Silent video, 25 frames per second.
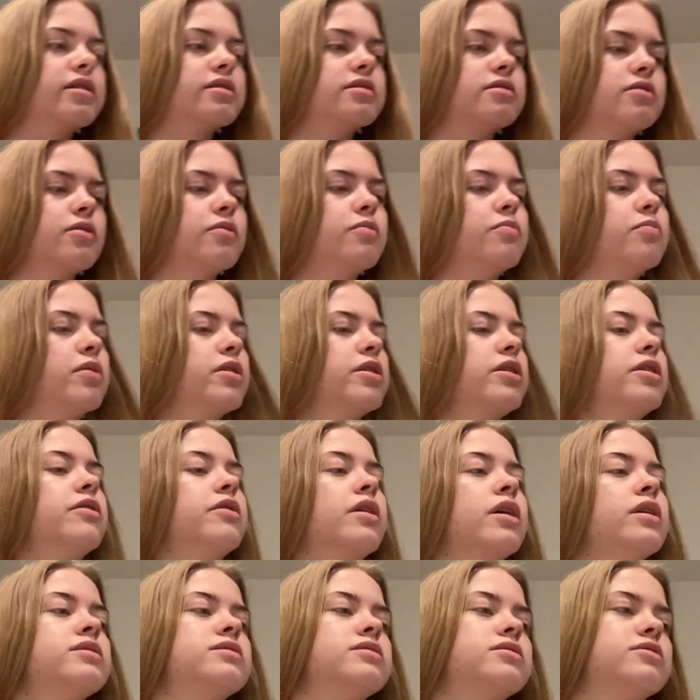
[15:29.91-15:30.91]
so what do you
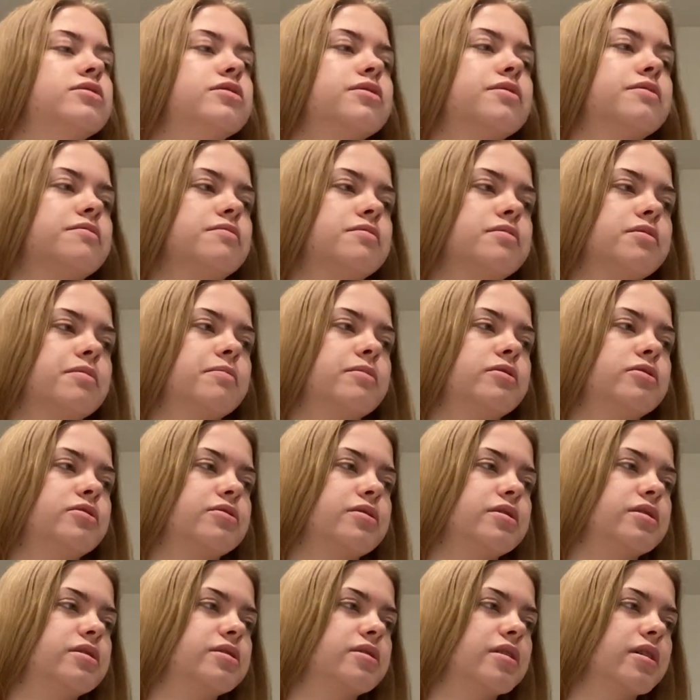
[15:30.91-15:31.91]
guys do if someone
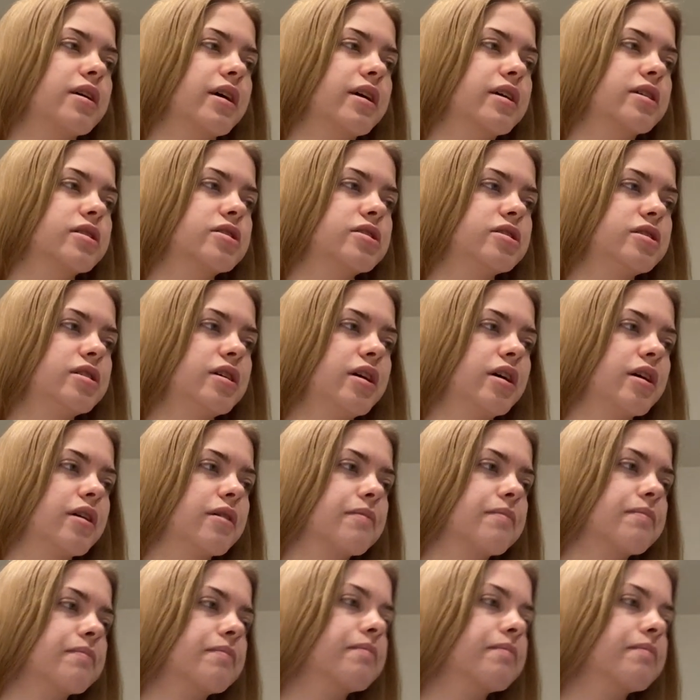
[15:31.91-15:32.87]
treats you like shit?